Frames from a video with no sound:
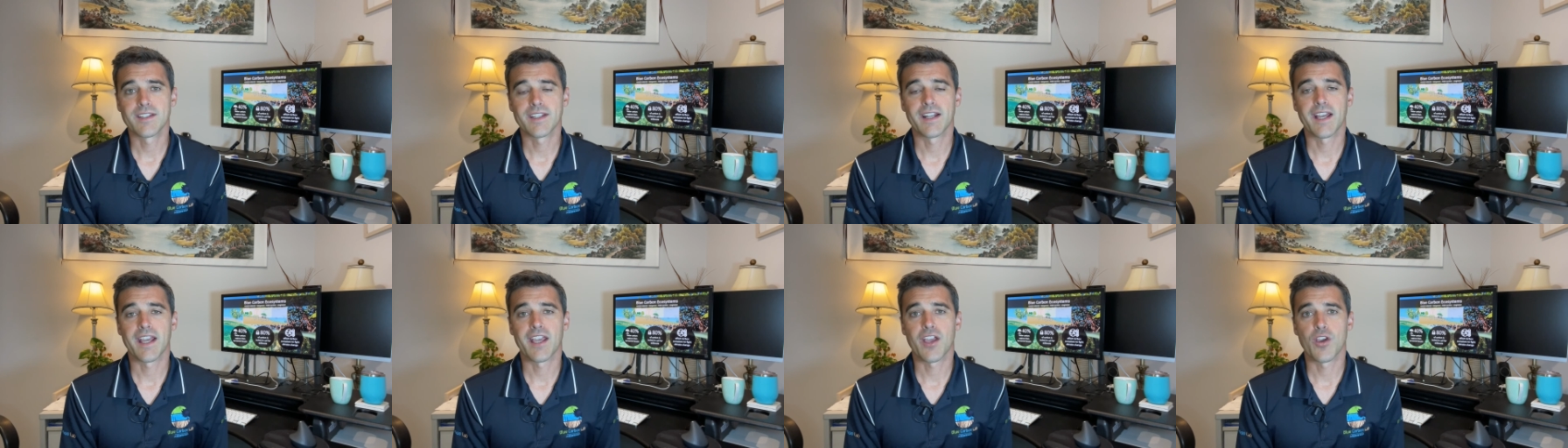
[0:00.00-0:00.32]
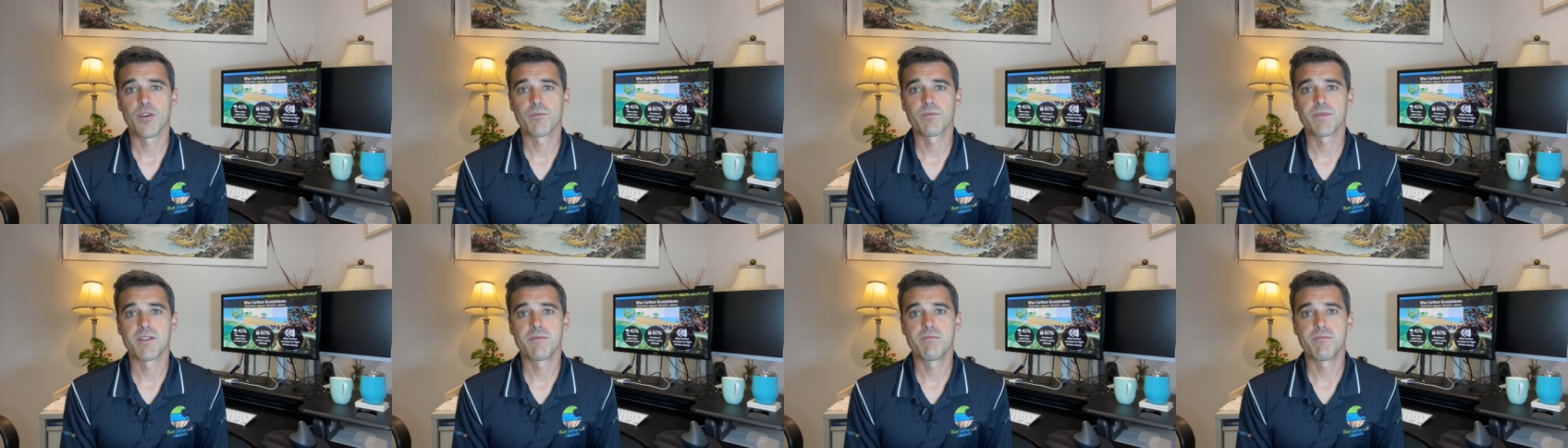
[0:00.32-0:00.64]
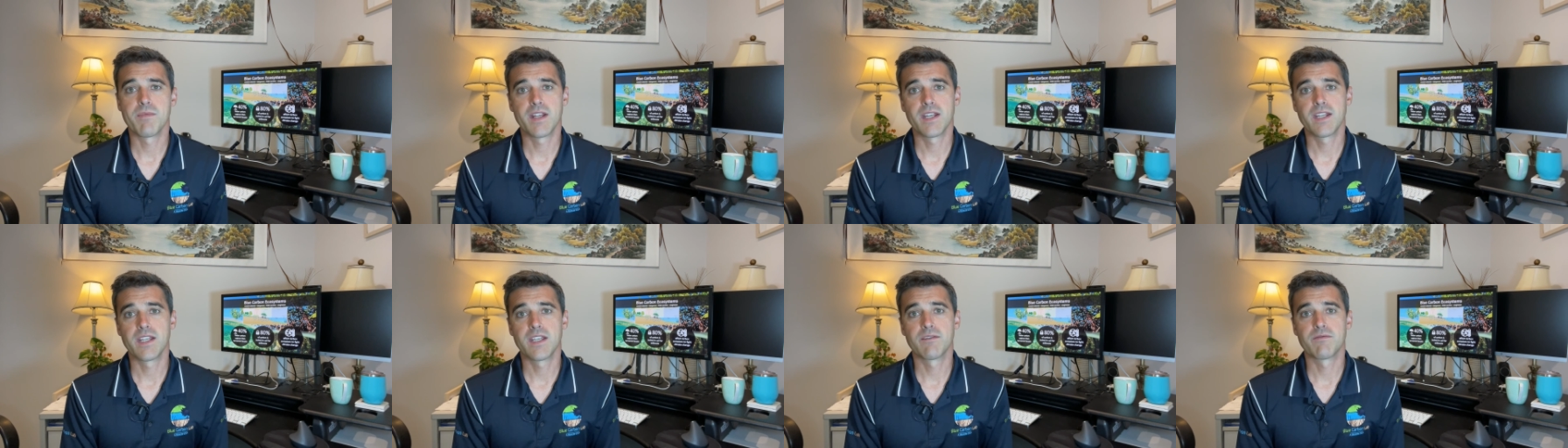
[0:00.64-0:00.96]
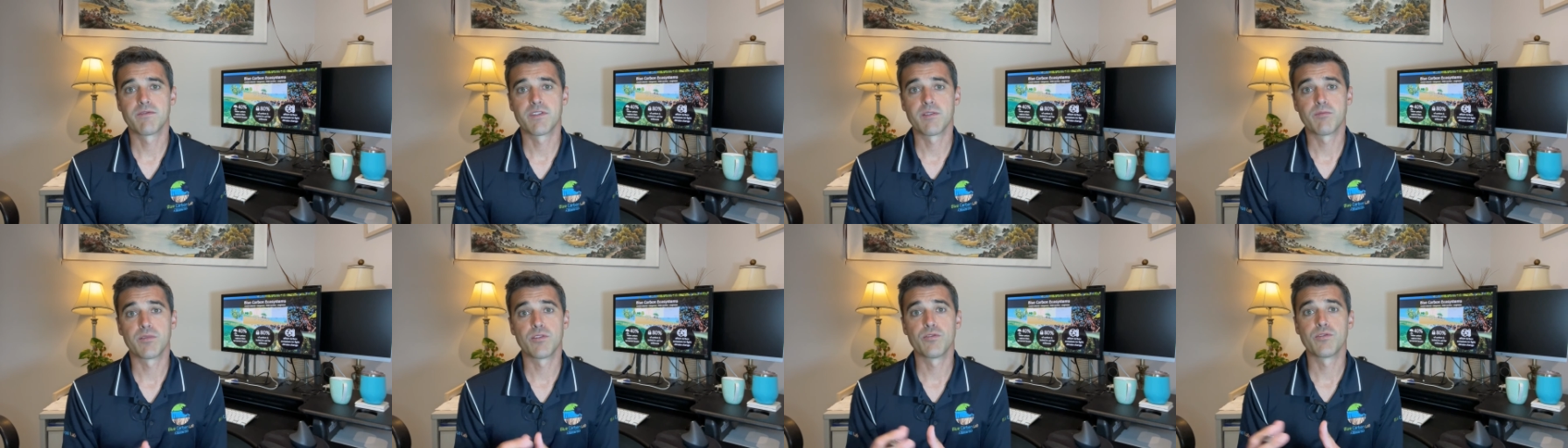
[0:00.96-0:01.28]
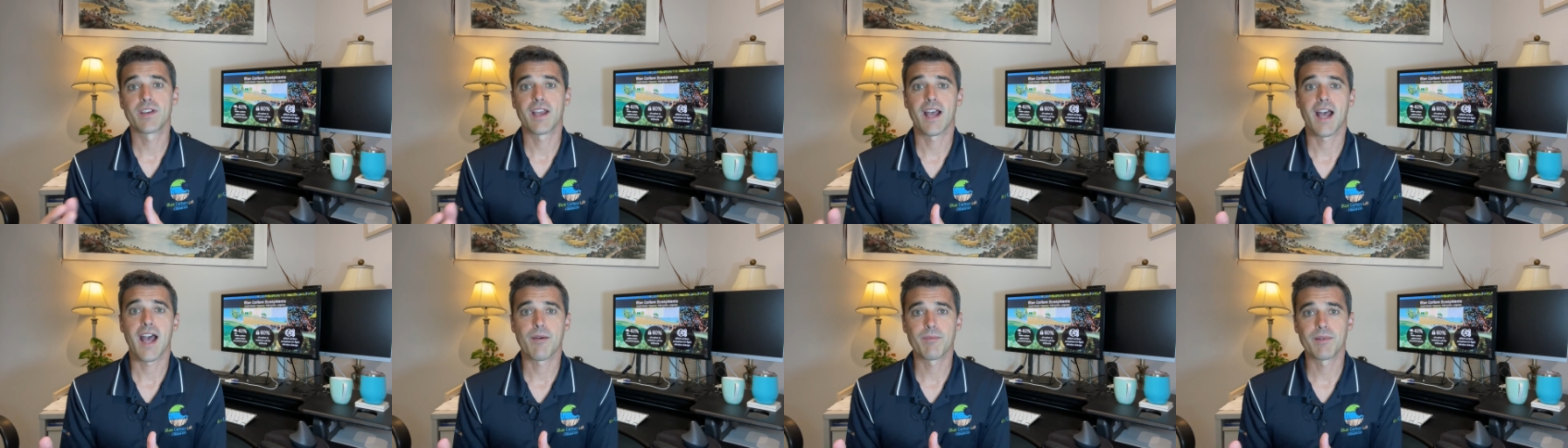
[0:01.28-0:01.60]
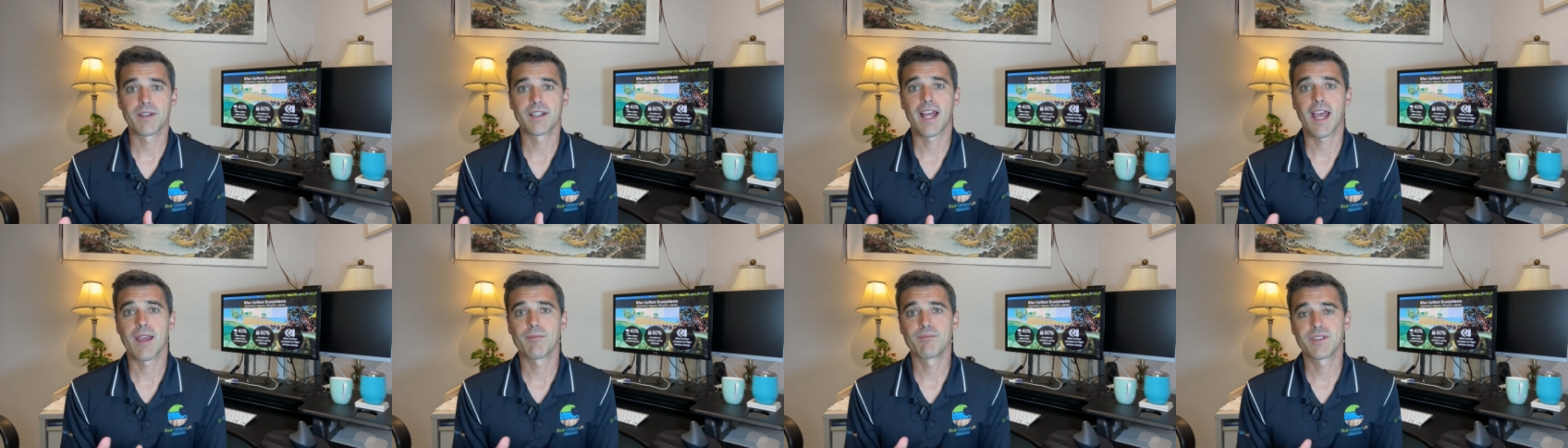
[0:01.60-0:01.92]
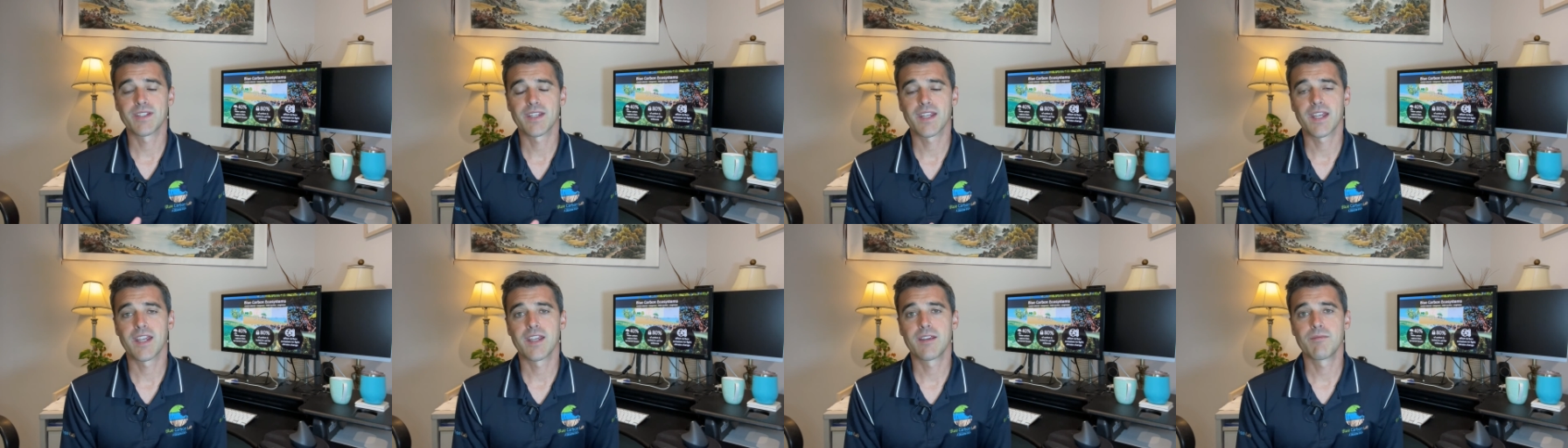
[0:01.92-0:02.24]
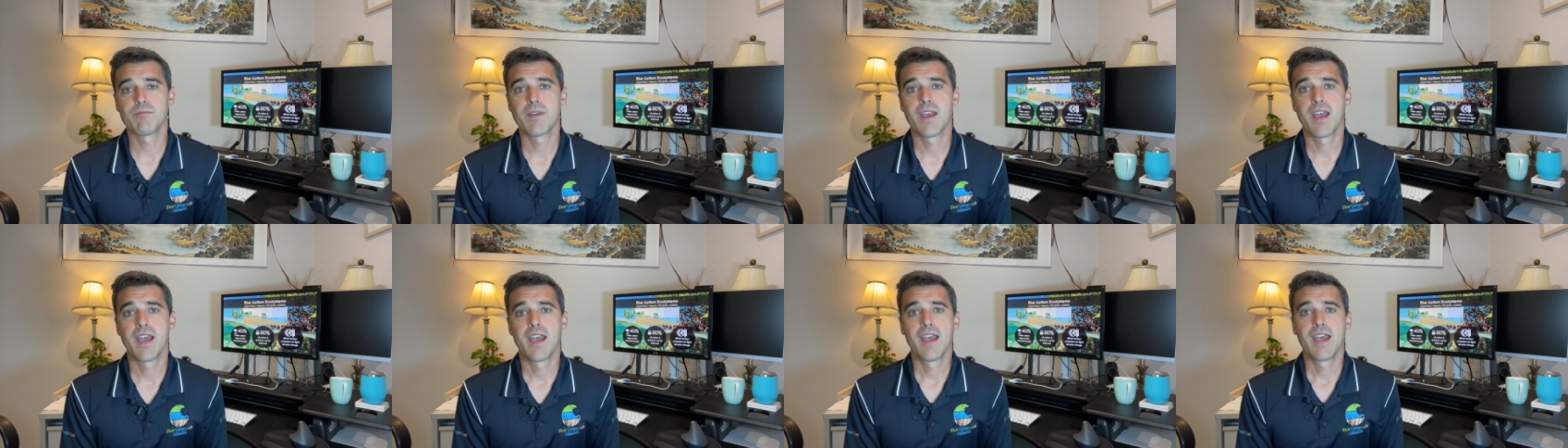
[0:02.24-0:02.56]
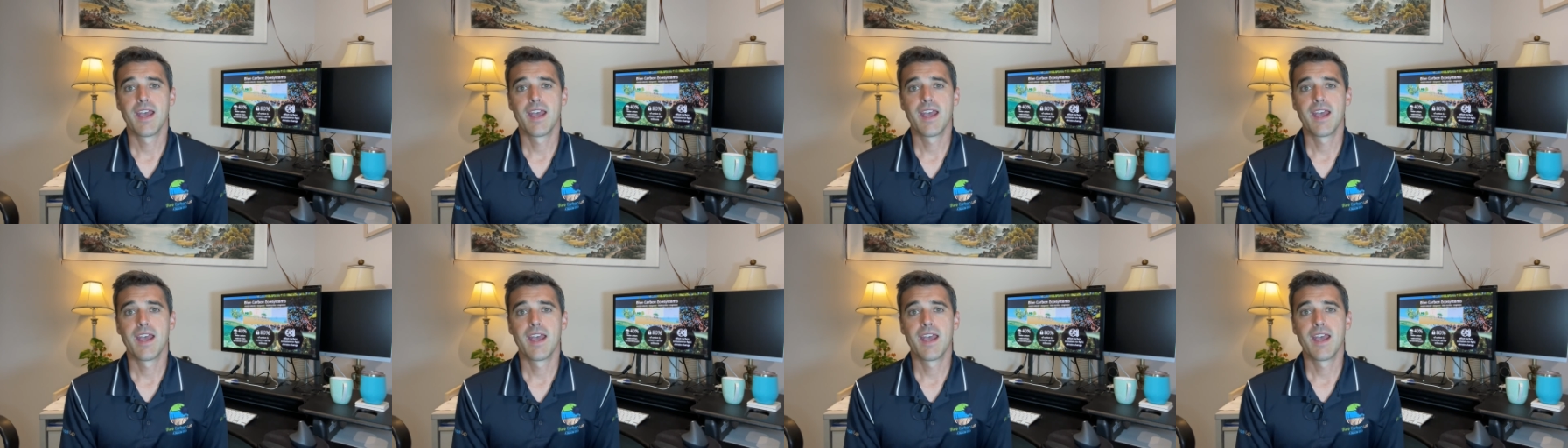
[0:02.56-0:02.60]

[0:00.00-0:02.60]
and I hope that many of the Blue Carbon Lab team